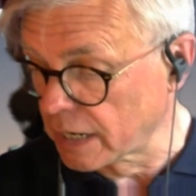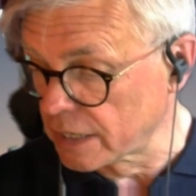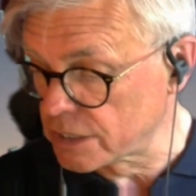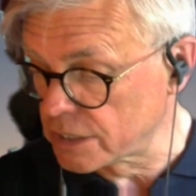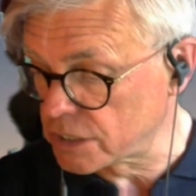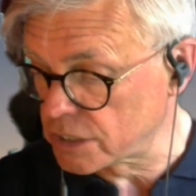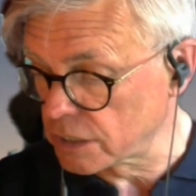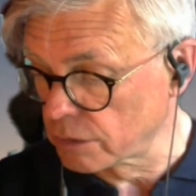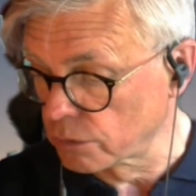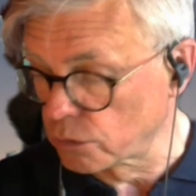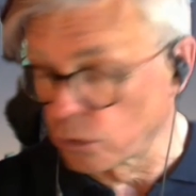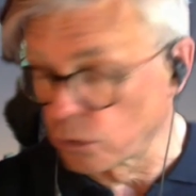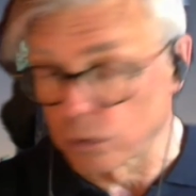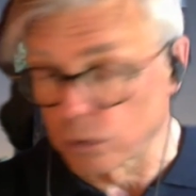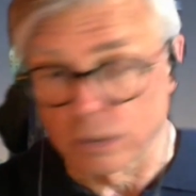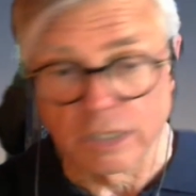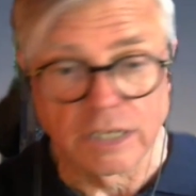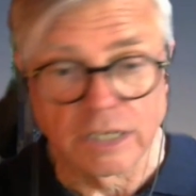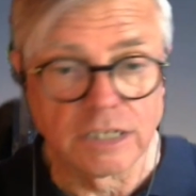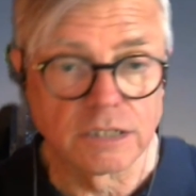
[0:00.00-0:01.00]
Cyril
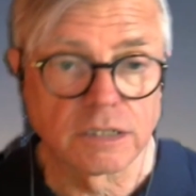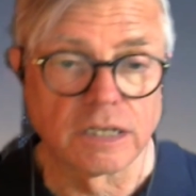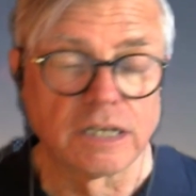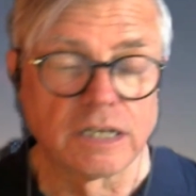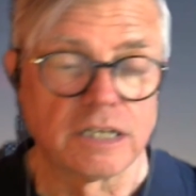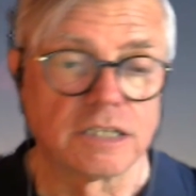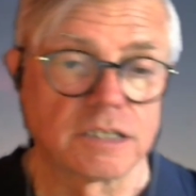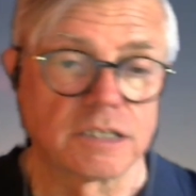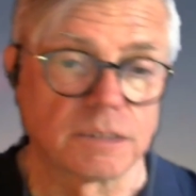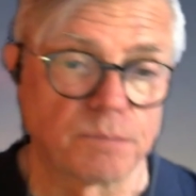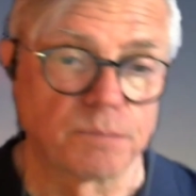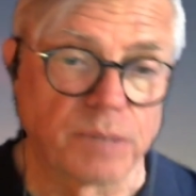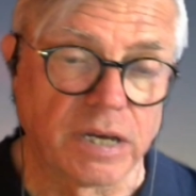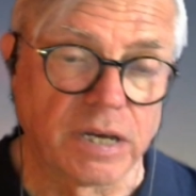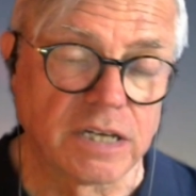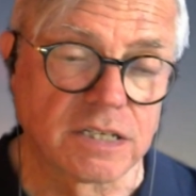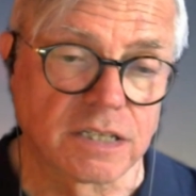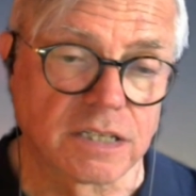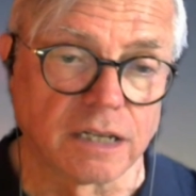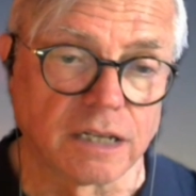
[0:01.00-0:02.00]
Gordon, he's
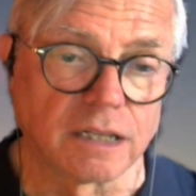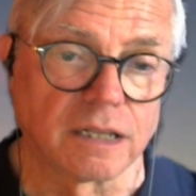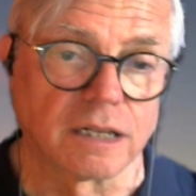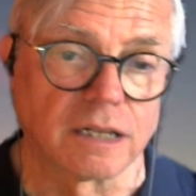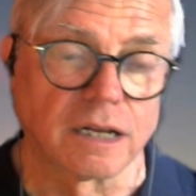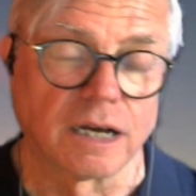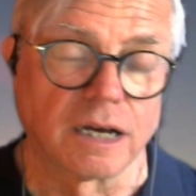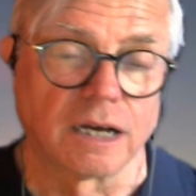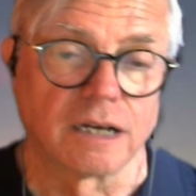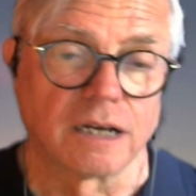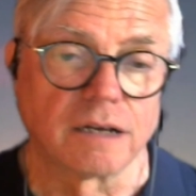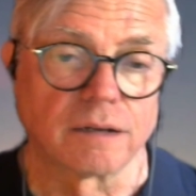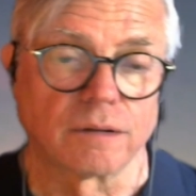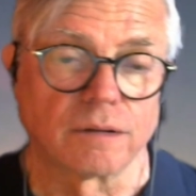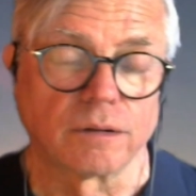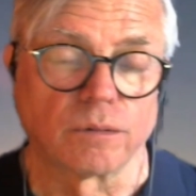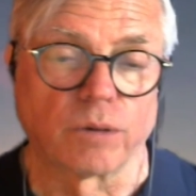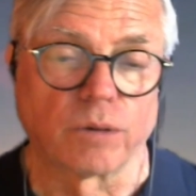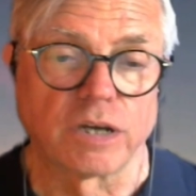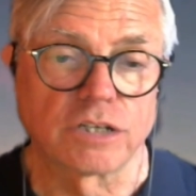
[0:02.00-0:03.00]
based in the
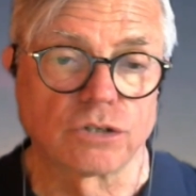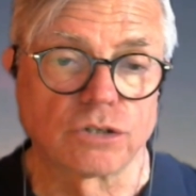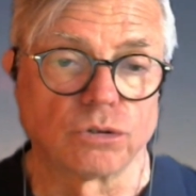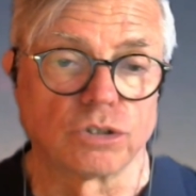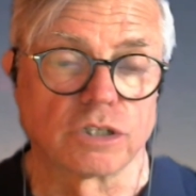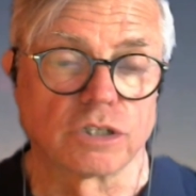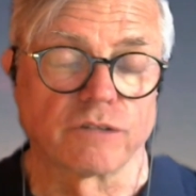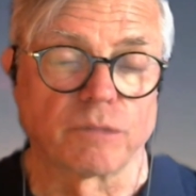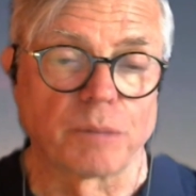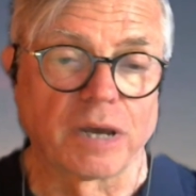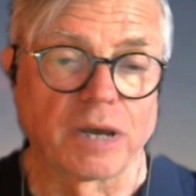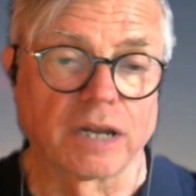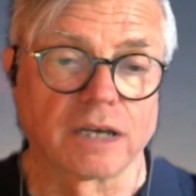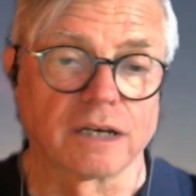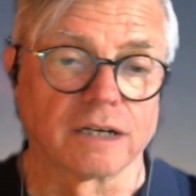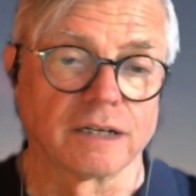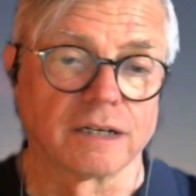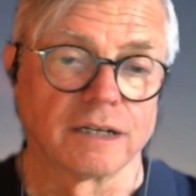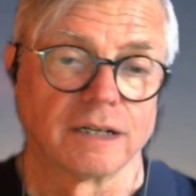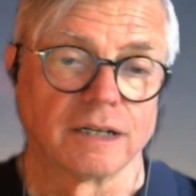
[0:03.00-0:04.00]
west coast of
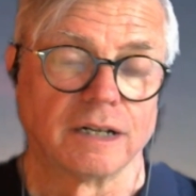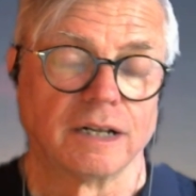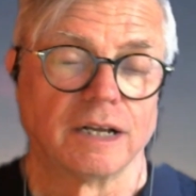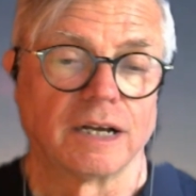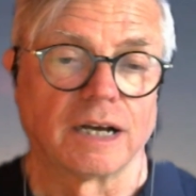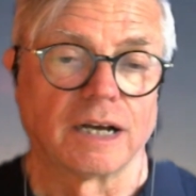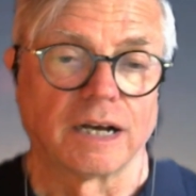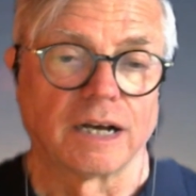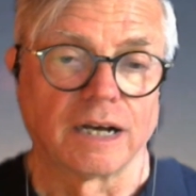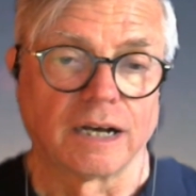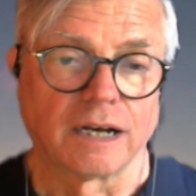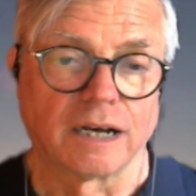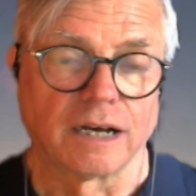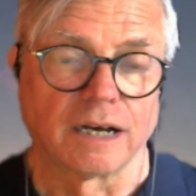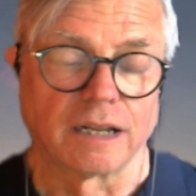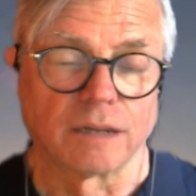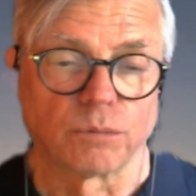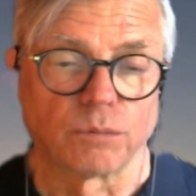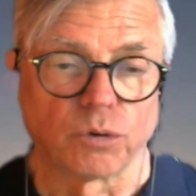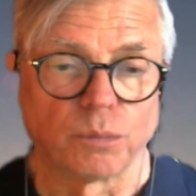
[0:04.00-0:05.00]
America
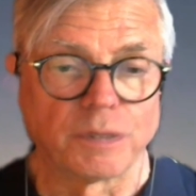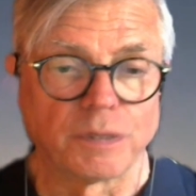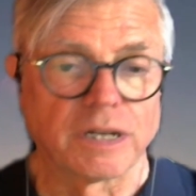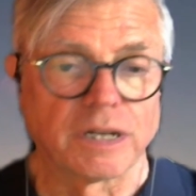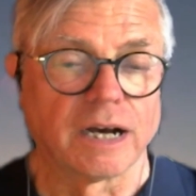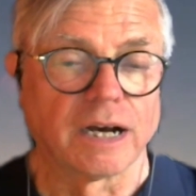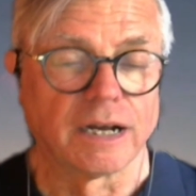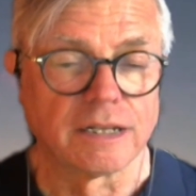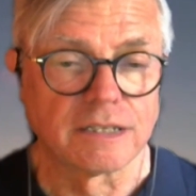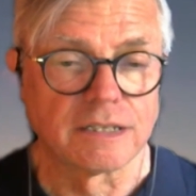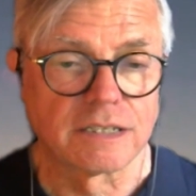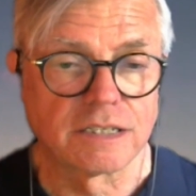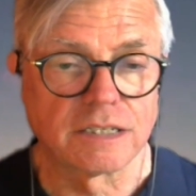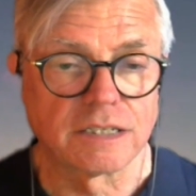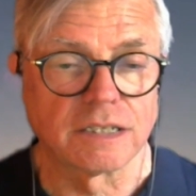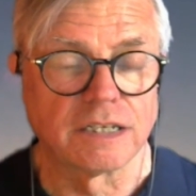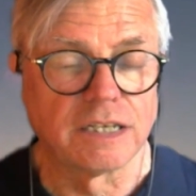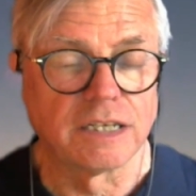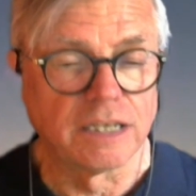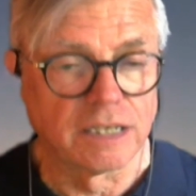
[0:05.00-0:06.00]
at the moment, and
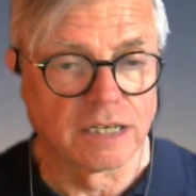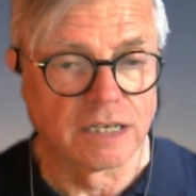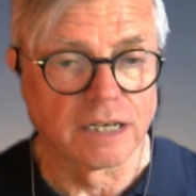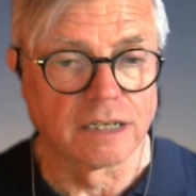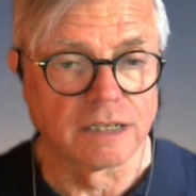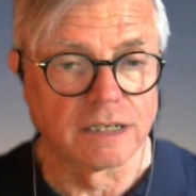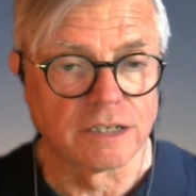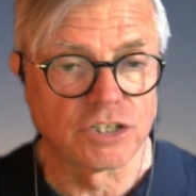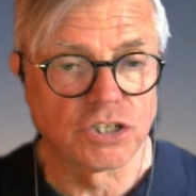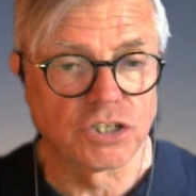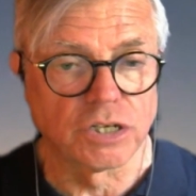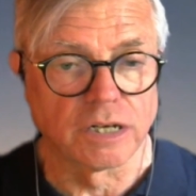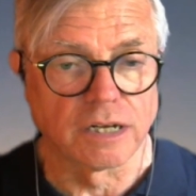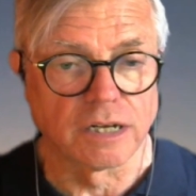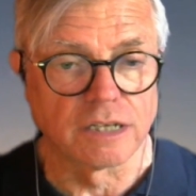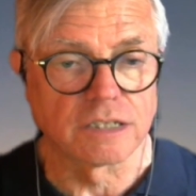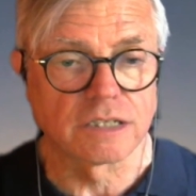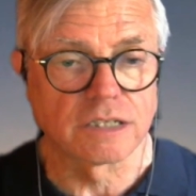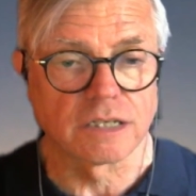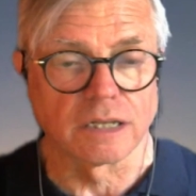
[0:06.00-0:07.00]
he can share
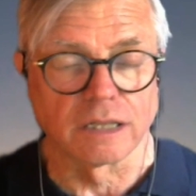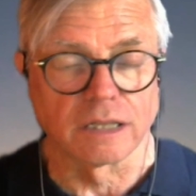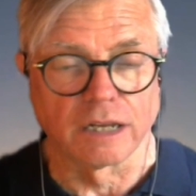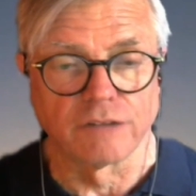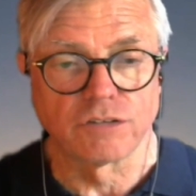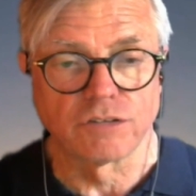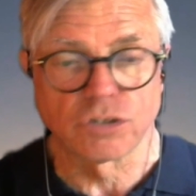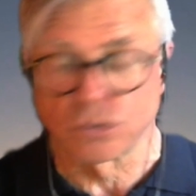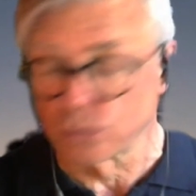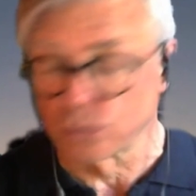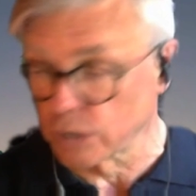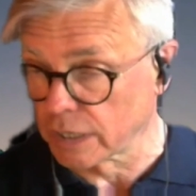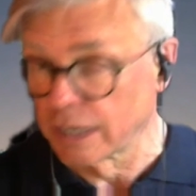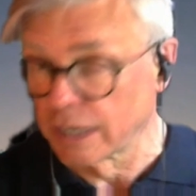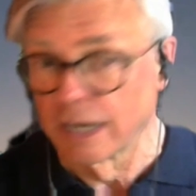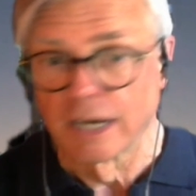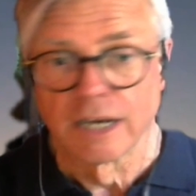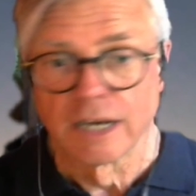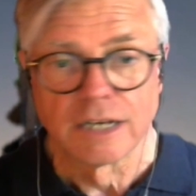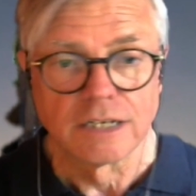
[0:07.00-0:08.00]
his life story.
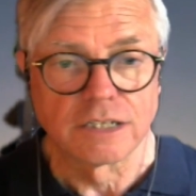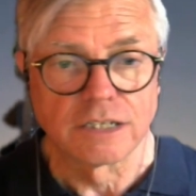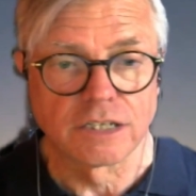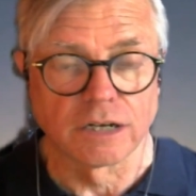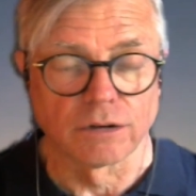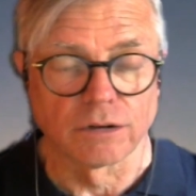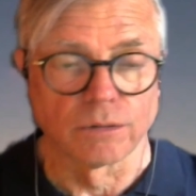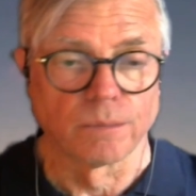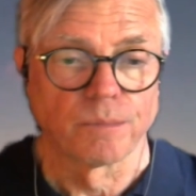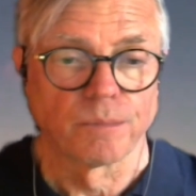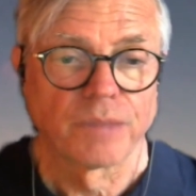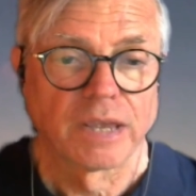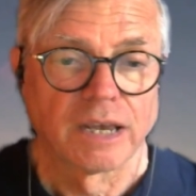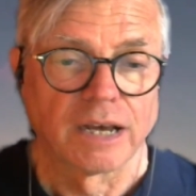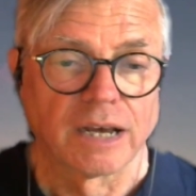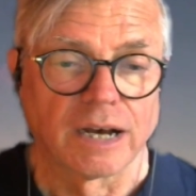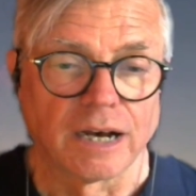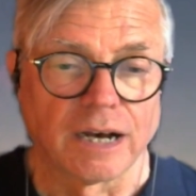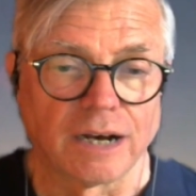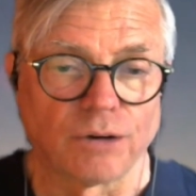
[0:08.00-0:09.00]
Cyril,
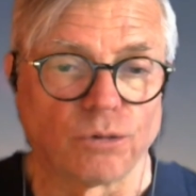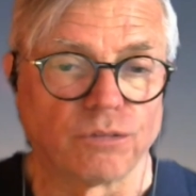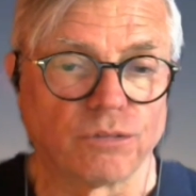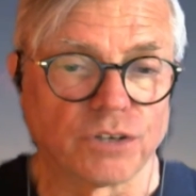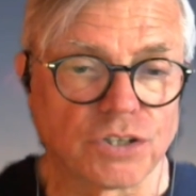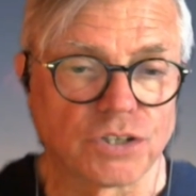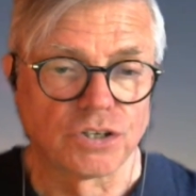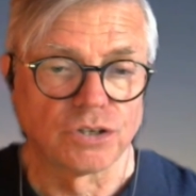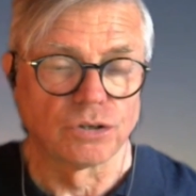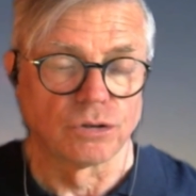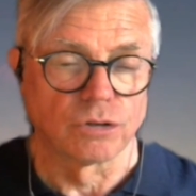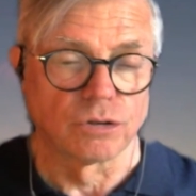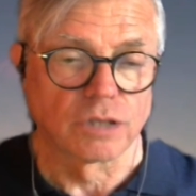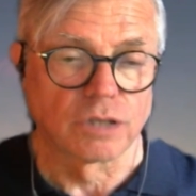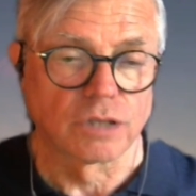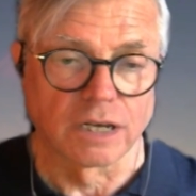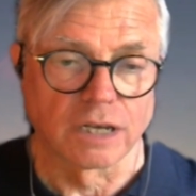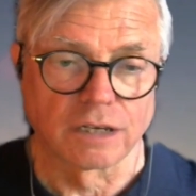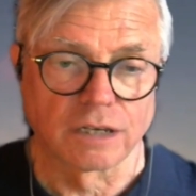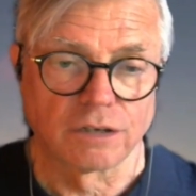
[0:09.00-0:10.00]
over to you.
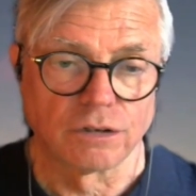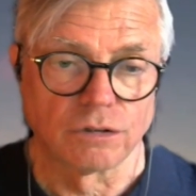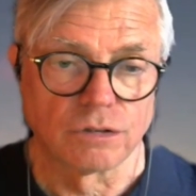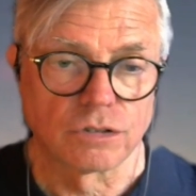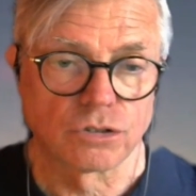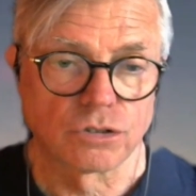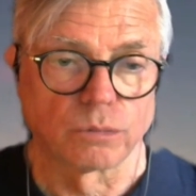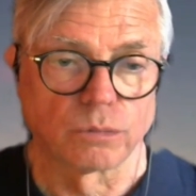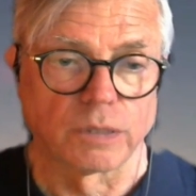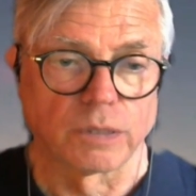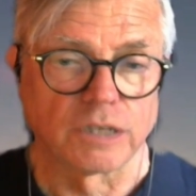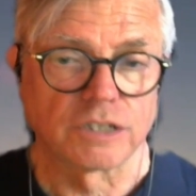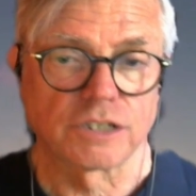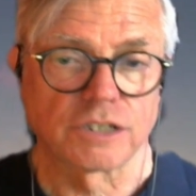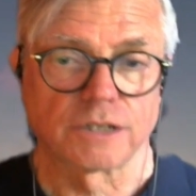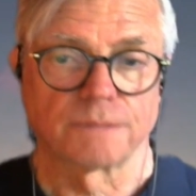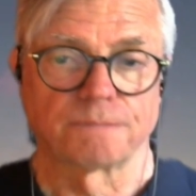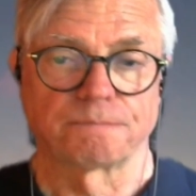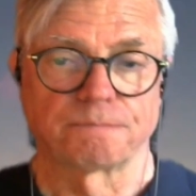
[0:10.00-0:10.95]
Thank you so much.